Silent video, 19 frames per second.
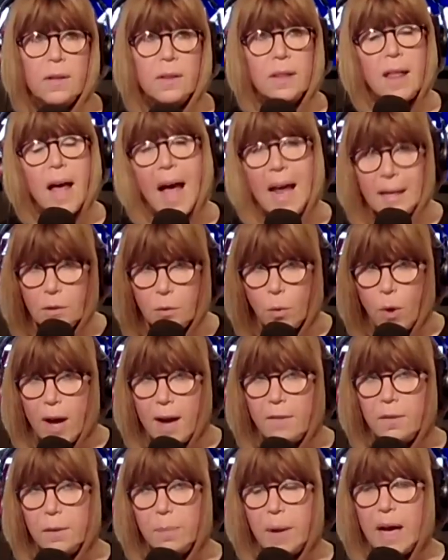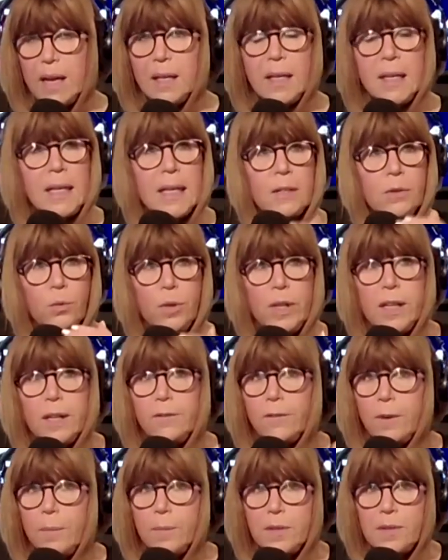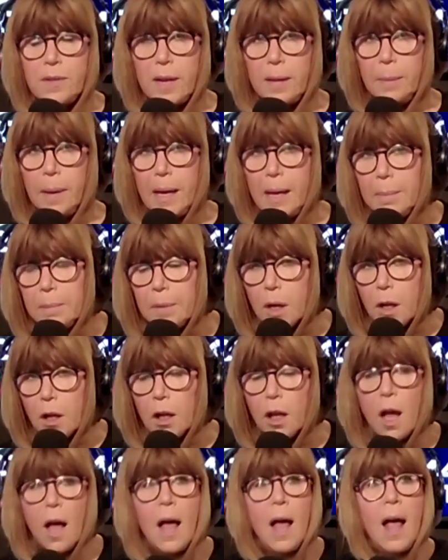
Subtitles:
And that is why everybody is reading from the same hymnal.